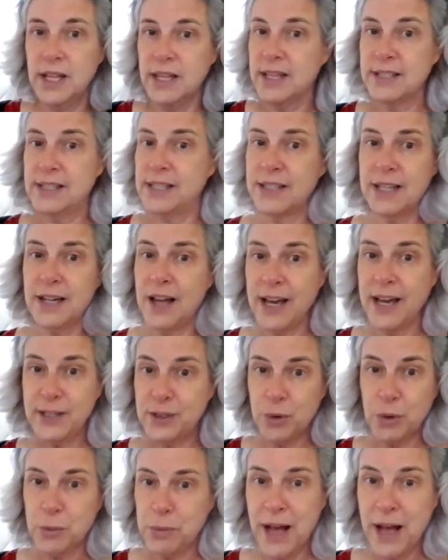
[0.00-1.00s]
This isn't a high
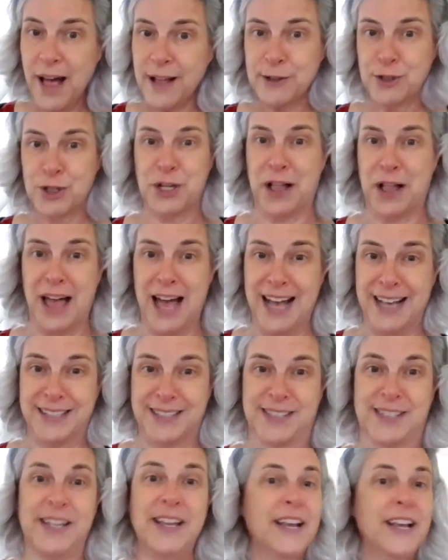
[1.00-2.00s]
school biology
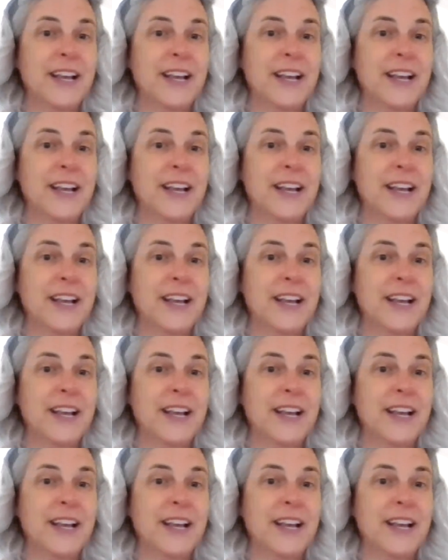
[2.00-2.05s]
class.